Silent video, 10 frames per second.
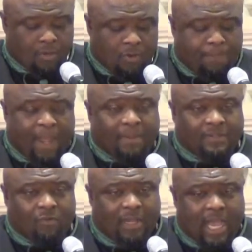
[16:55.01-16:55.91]
When
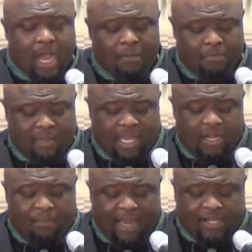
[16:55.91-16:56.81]
God begins
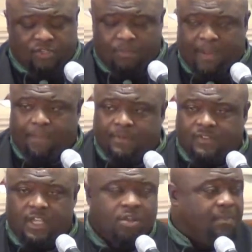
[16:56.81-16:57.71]
to bless you and people
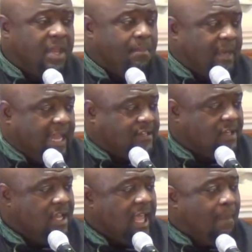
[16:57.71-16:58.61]
see you being blessed
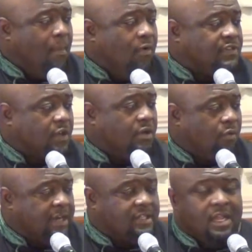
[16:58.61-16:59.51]
and move in a certain
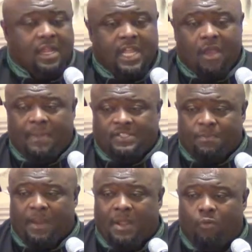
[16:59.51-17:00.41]
direction, there'll be some
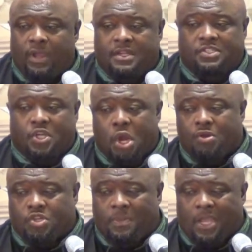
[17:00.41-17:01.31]
people that will
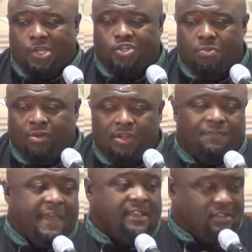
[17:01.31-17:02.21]
discourage you because you move a
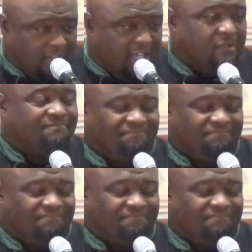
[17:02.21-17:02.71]
little faster than them.